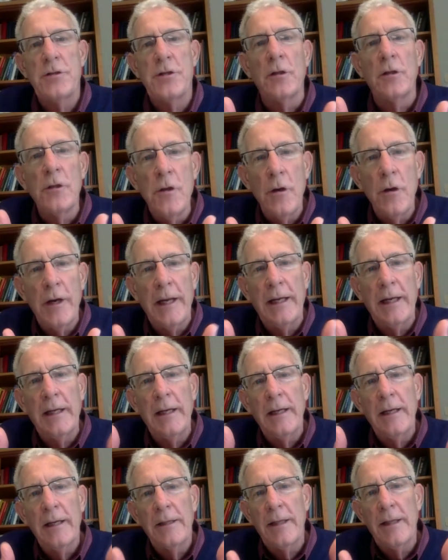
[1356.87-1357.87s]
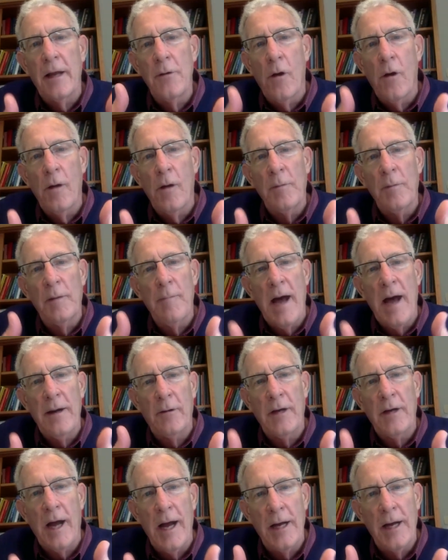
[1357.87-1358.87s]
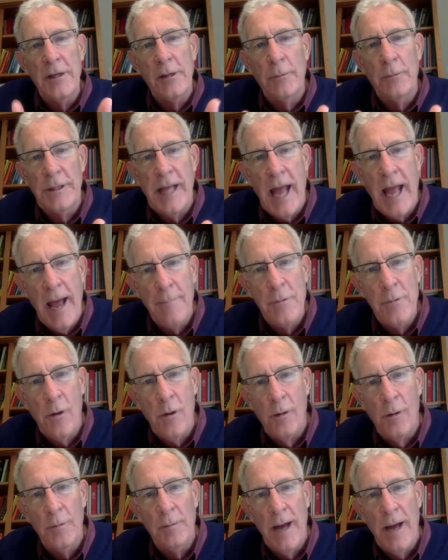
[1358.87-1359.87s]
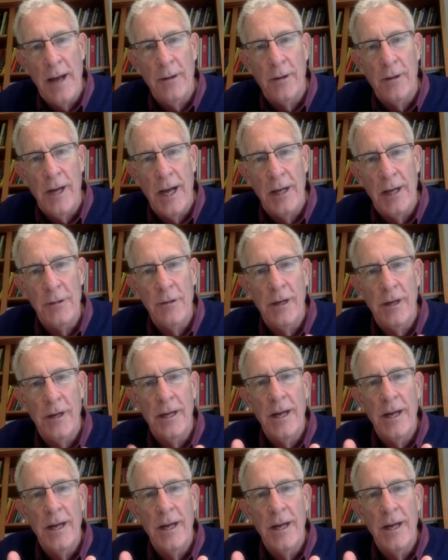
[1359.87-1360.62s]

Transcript: diluting the normal mitochondria with the abnormal mitochondria.